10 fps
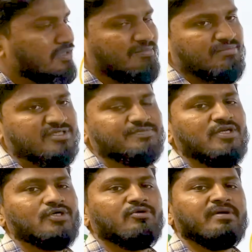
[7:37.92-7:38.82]
the members
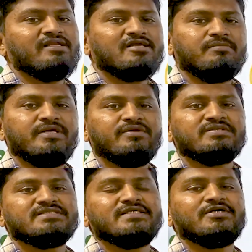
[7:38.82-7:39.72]
belonging to Malay community were
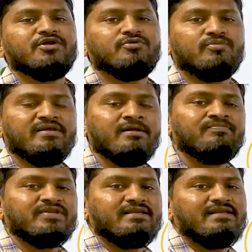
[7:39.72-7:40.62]
stereotyped to be
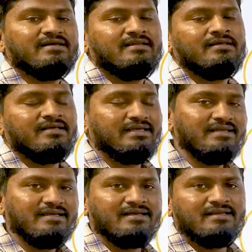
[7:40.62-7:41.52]

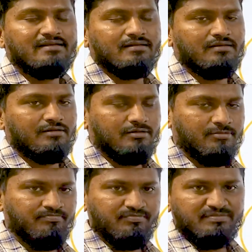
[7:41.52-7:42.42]
illegal
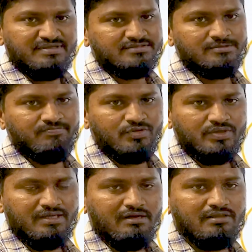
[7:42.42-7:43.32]
members.
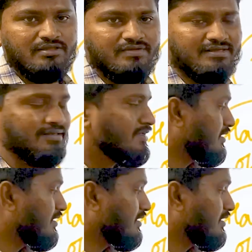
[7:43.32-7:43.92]
Okay, all they were